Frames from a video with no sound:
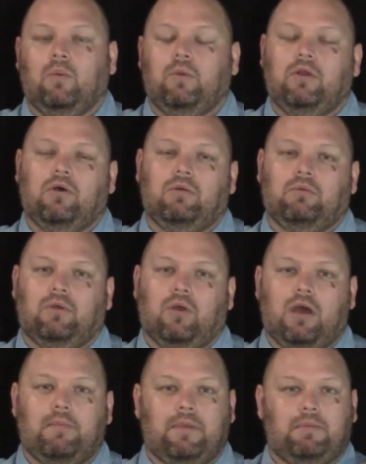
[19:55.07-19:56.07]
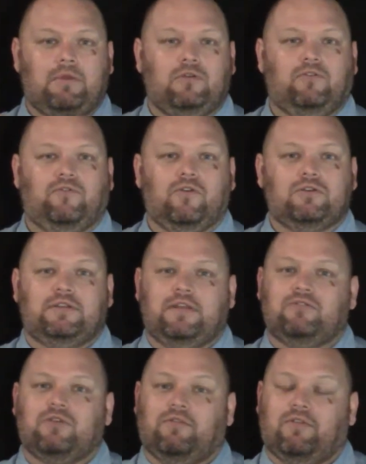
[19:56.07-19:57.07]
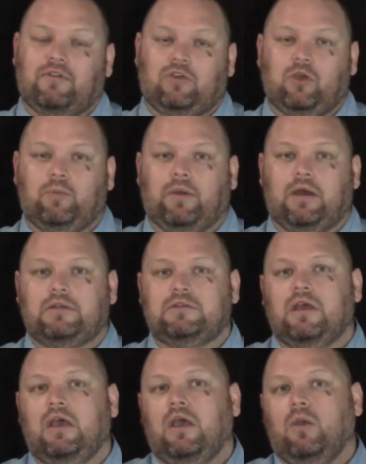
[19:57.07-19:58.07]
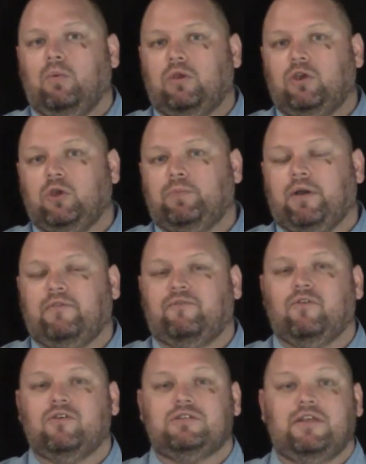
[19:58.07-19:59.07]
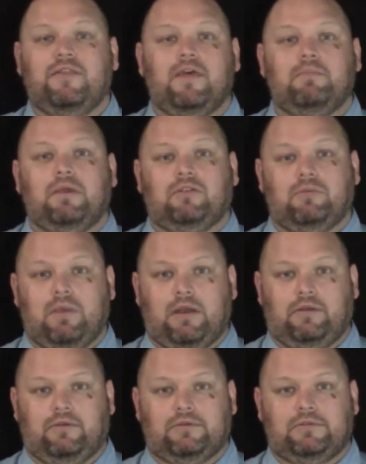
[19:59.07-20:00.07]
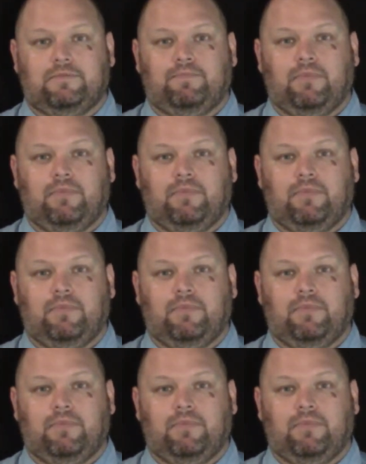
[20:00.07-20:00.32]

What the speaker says: We don't go out and make menus first and then try to find the coupons. We coupon first and then make the menus.